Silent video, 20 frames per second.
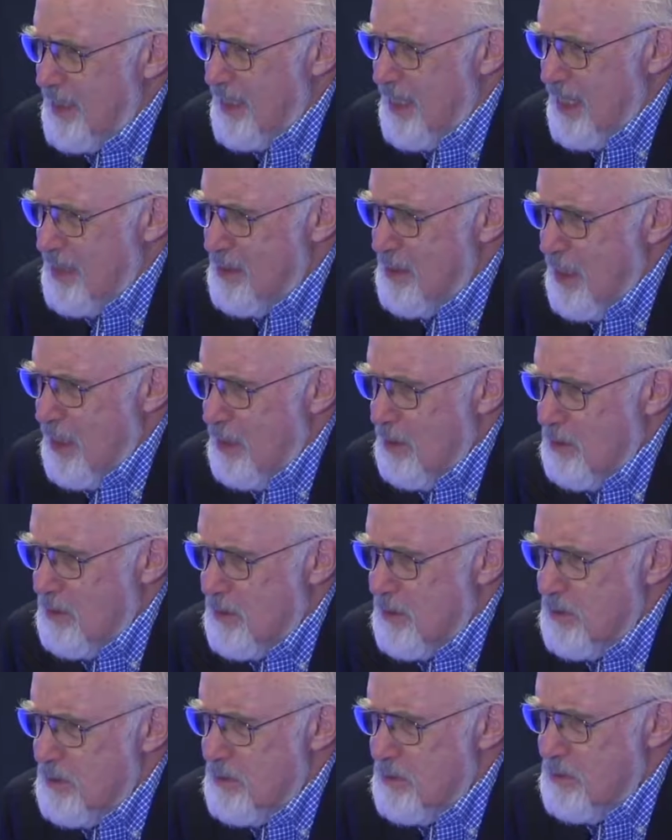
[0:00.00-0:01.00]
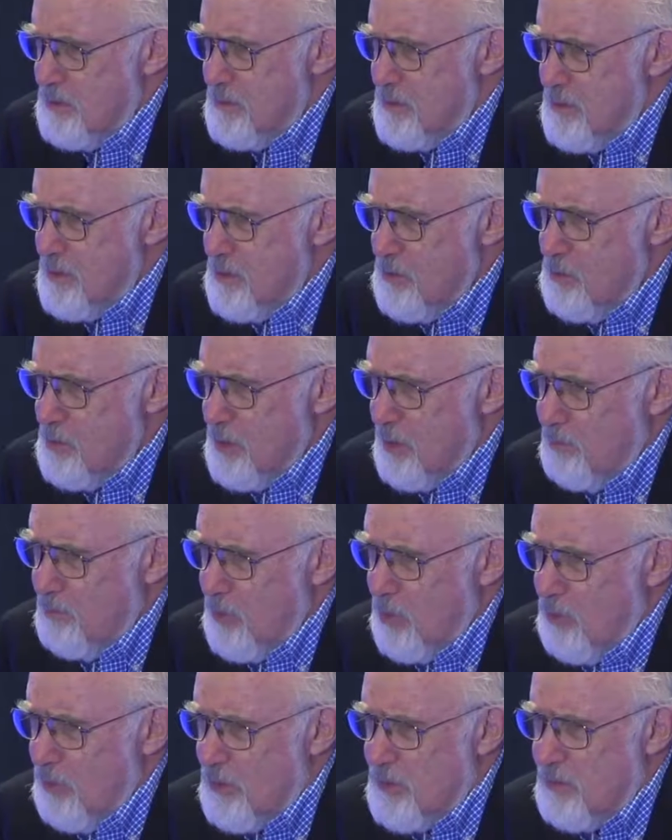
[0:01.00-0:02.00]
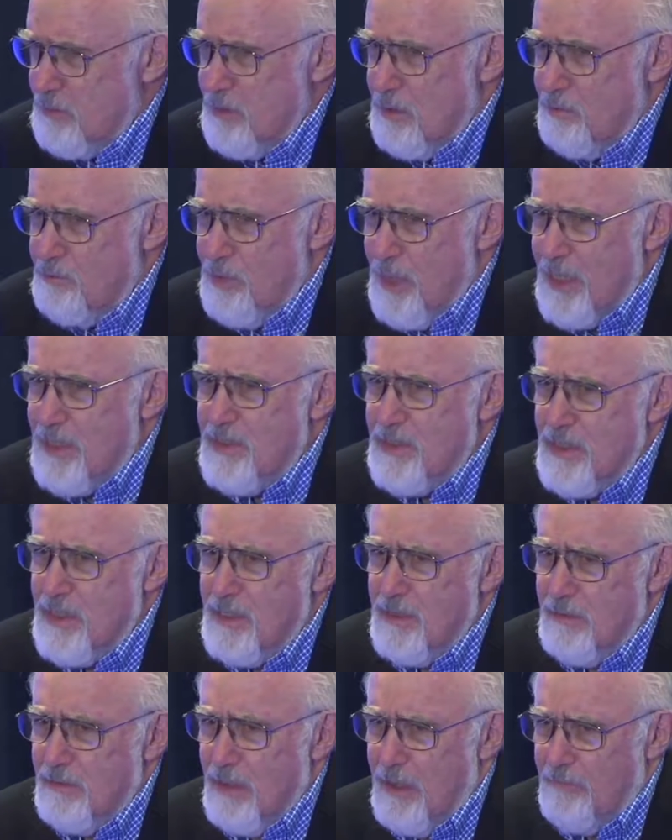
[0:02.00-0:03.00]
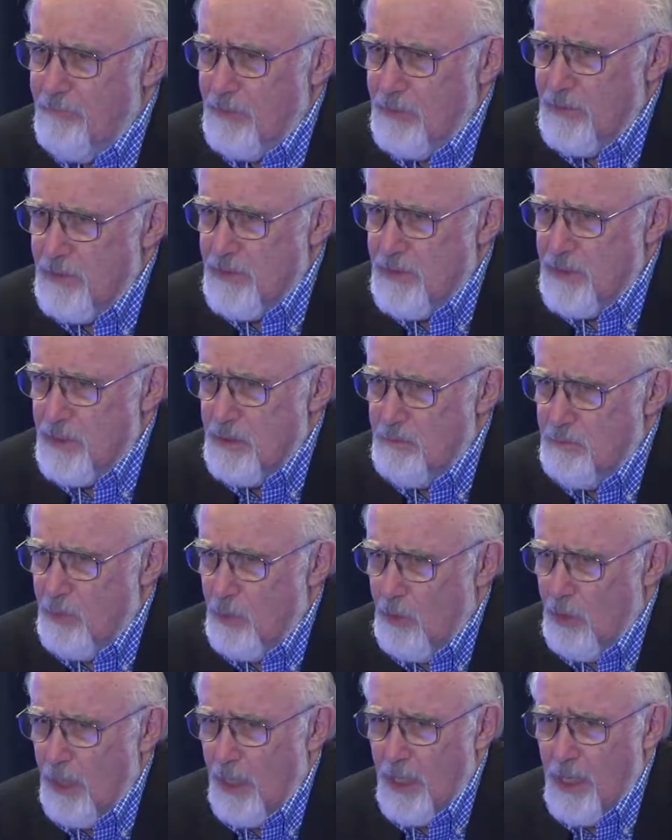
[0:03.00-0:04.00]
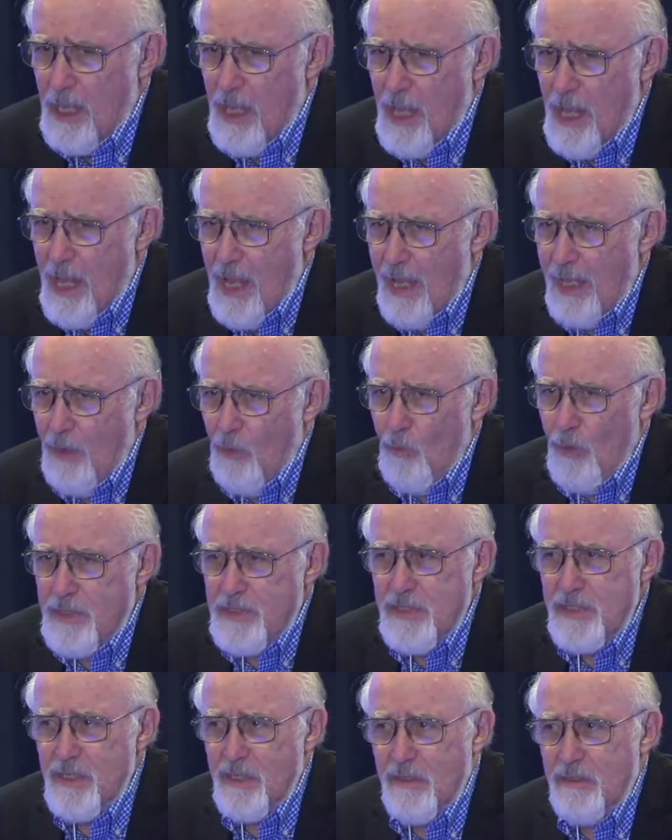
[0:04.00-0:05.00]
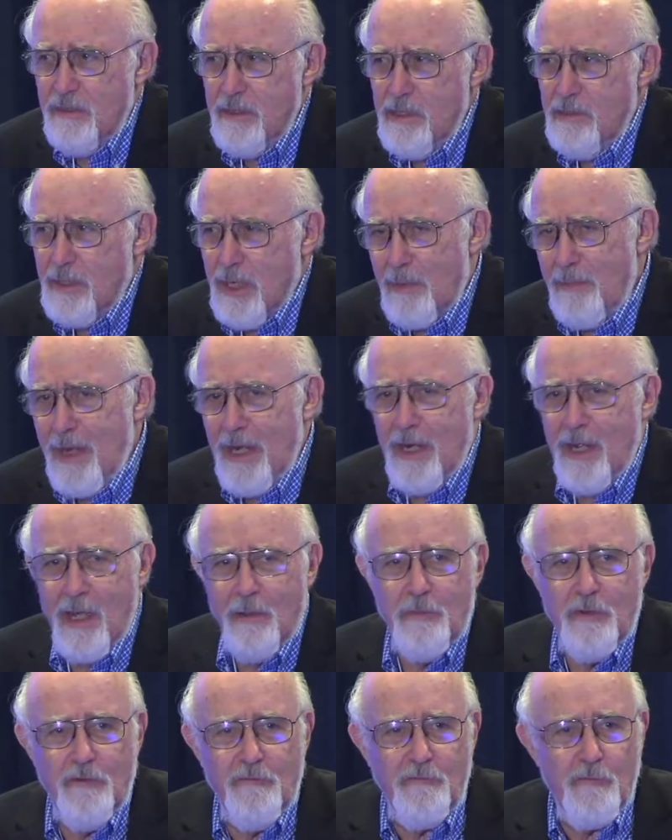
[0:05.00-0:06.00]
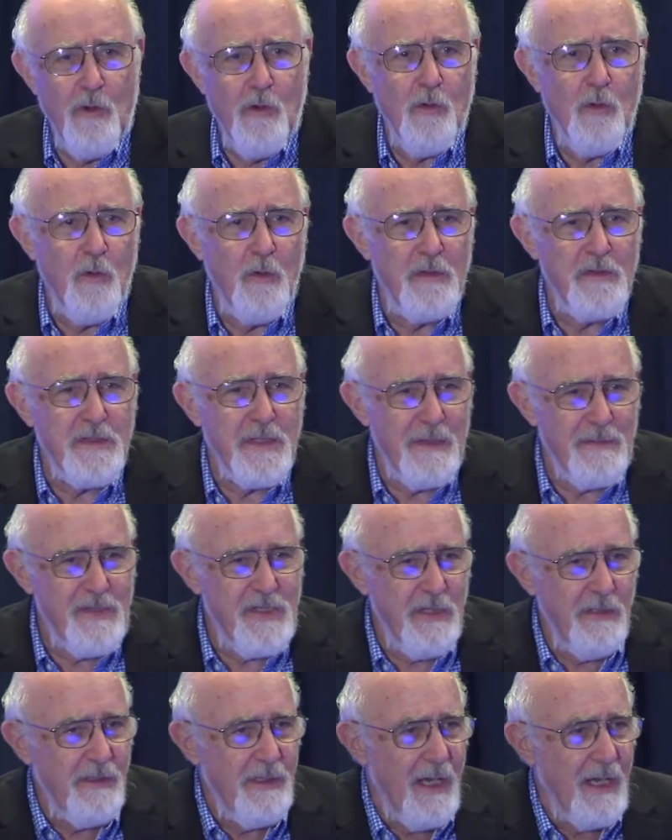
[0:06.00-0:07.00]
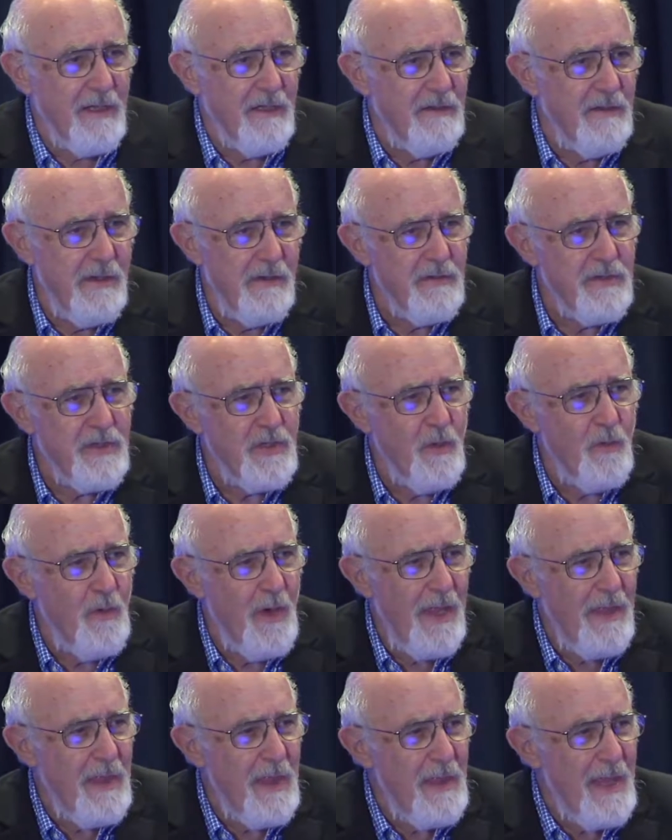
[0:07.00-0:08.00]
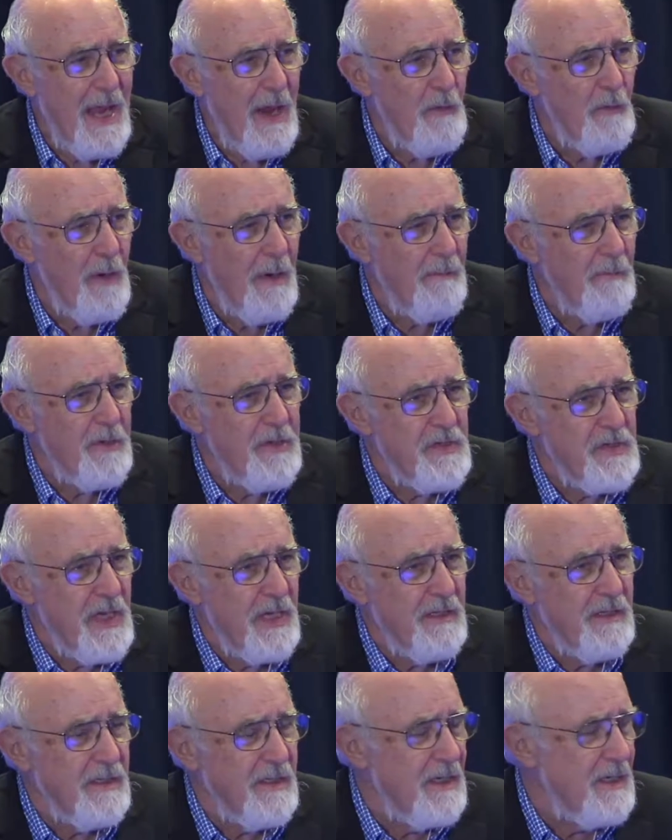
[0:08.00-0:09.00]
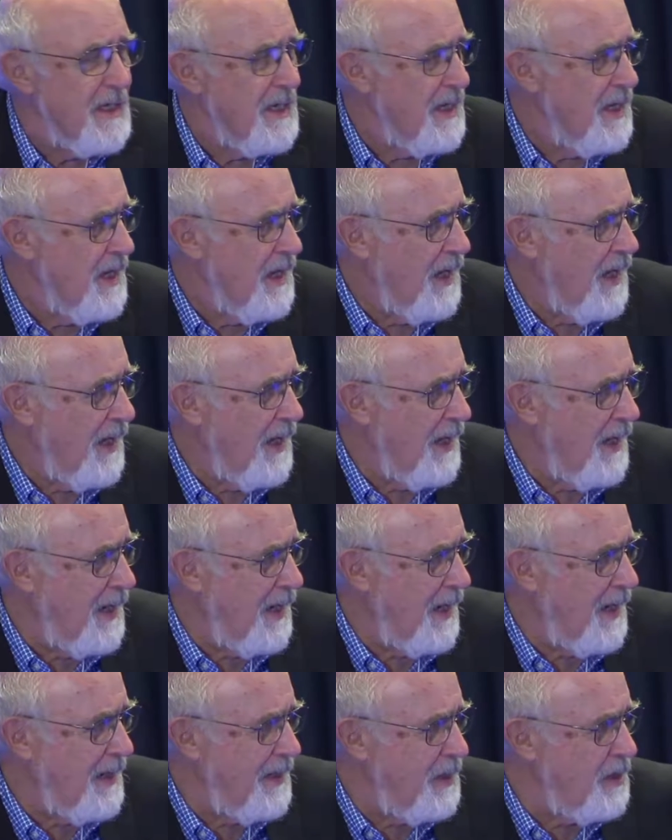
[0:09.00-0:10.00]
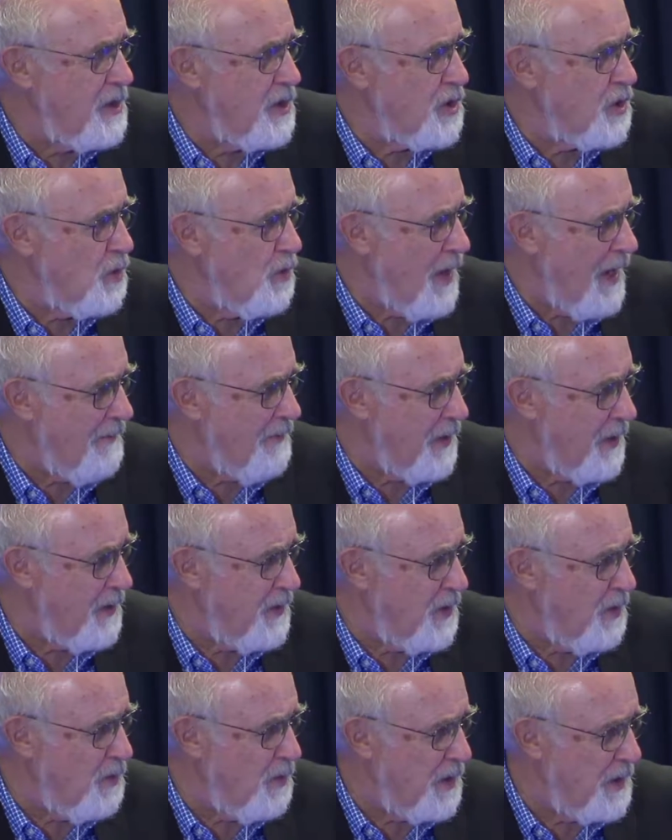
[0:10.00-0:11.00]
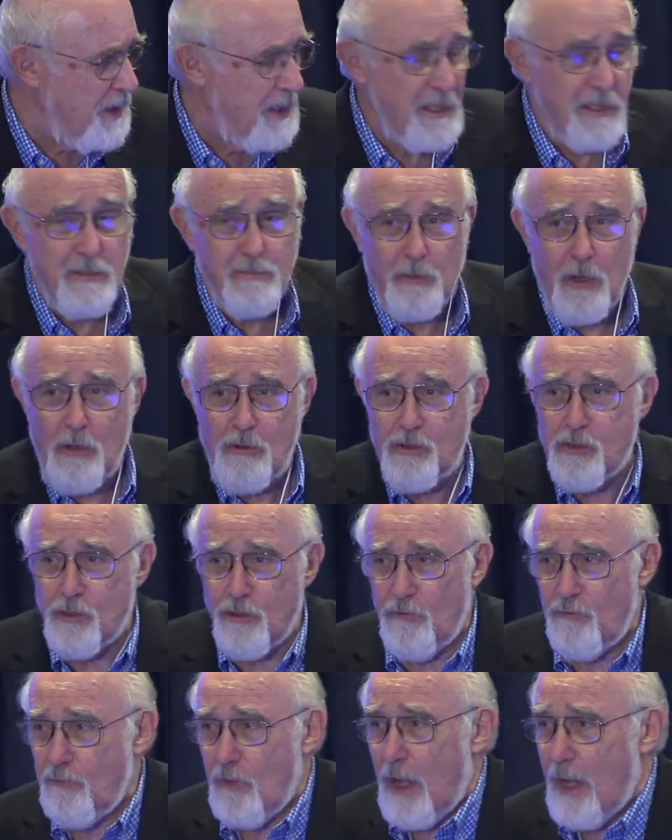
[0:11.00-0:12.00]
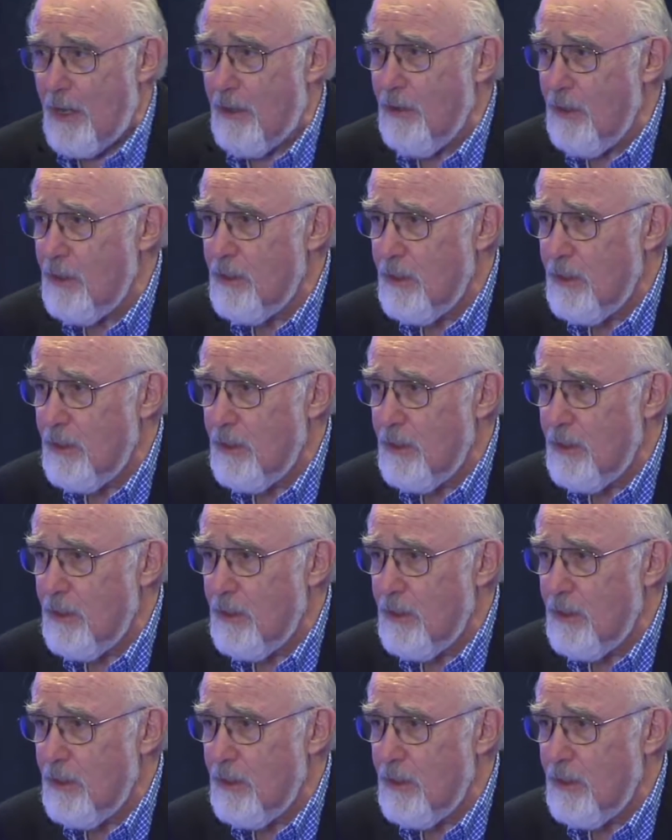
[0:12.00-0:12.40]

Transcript: get there to deal with it because of the benzene levels in part. And it wasn't clear, and I made a couple of phone calls, and I'm still not clear as to whether that represented an issue having to do with an explosion or fire,